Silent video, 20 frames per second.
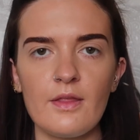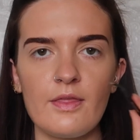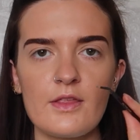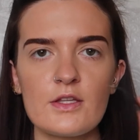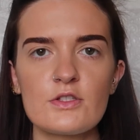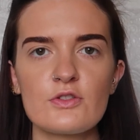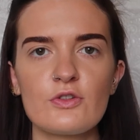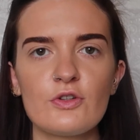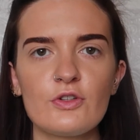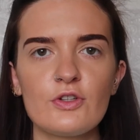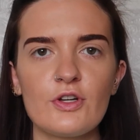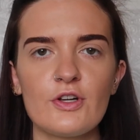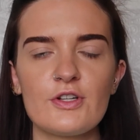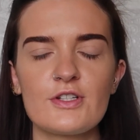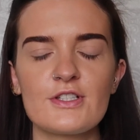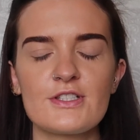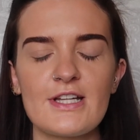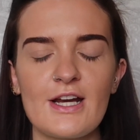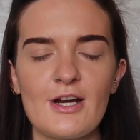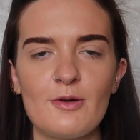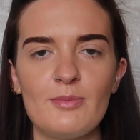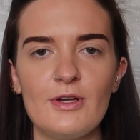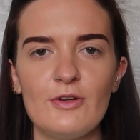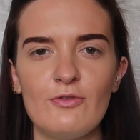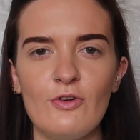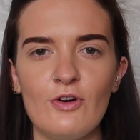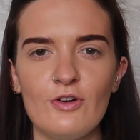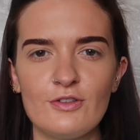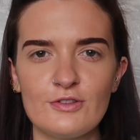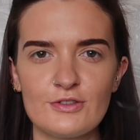This could go terribly
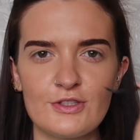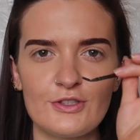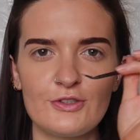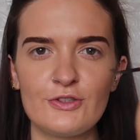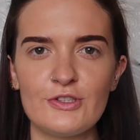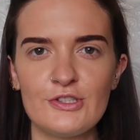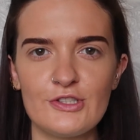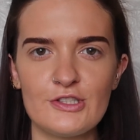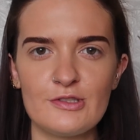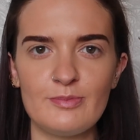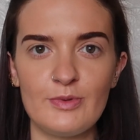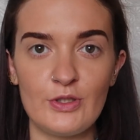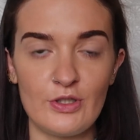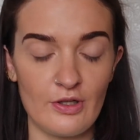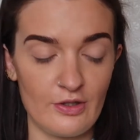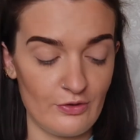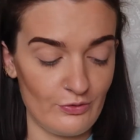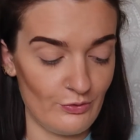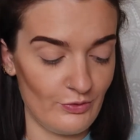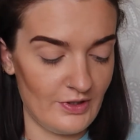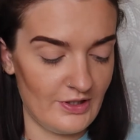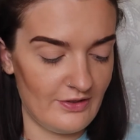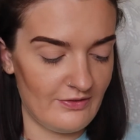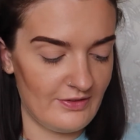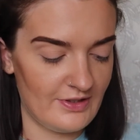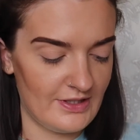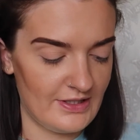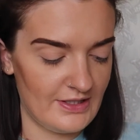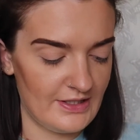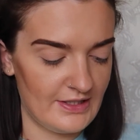wrong, so it could just be going all
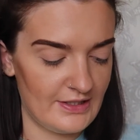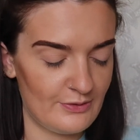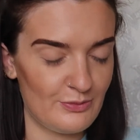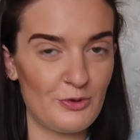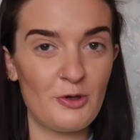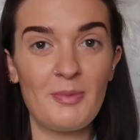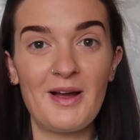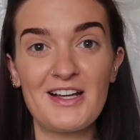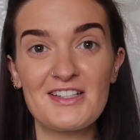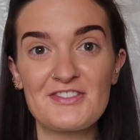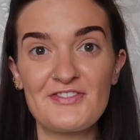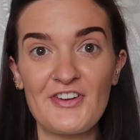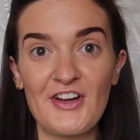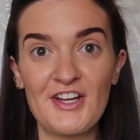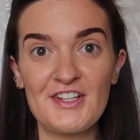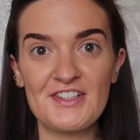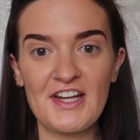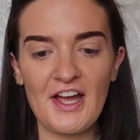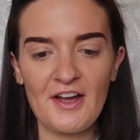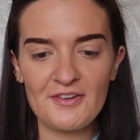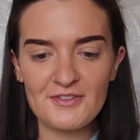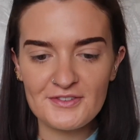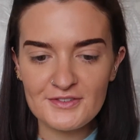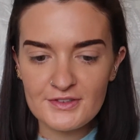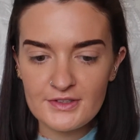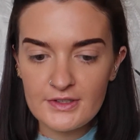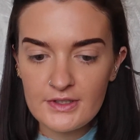over the lid. We're about to find out.